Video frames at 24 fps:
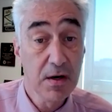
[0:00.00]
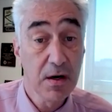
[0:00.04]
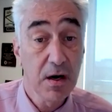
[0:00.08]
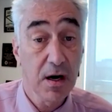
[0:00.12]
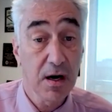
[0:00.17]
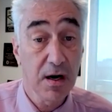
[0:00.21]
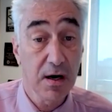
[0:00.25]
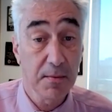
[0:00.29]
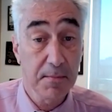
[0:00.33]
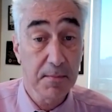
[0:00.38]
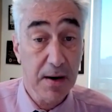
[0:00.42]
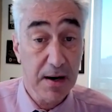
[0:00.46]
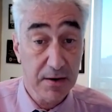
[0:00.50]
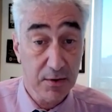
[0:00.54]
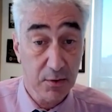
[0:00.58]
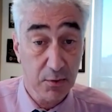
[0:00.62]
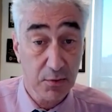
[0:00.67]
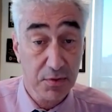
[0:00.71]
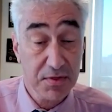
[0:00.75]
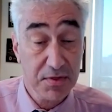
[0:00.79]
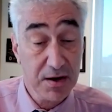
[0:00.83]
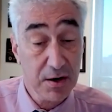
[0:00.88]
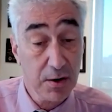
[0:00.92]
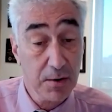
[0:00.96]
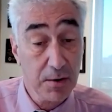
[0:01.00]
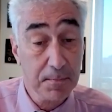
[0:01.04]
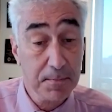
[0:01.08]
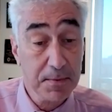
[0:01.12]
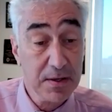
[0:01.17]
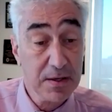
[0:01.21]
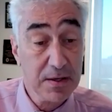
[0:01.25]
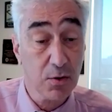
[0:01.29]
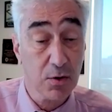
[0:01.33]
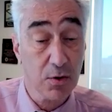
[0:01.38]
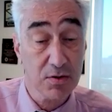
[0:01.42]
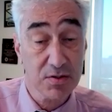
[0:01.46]

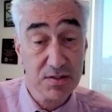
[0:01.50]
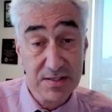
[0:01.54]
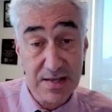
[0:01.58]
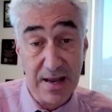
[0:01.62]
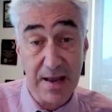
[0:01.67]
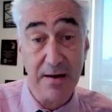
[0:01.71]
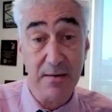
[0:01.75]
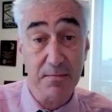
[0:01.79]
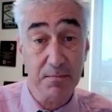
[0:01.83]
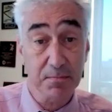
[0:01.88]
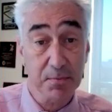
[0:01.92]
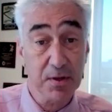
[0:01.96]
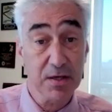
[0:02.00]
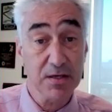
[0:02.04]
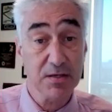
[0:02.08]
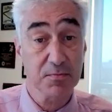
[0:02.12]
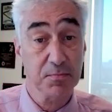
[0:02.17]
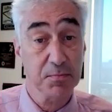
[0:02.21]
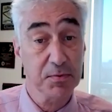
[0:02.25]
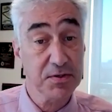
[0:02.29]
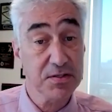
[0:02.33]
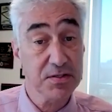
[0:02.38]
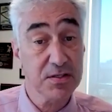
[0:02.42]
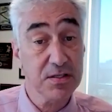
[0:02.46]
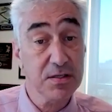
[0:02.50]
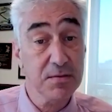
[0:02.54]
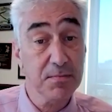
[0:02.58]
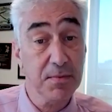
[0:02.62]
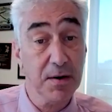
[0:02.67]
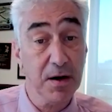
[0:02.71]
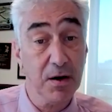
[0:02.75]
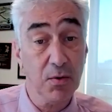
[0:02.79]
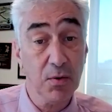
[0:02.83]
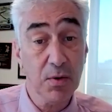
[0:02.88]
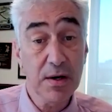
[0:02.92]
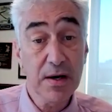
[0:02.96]
monotherapy or statin plus
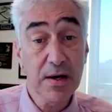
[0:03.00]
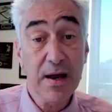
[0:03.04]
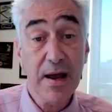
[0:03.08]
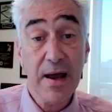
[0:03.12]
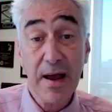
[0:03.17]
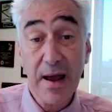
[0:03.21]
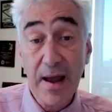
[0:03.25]
placebo.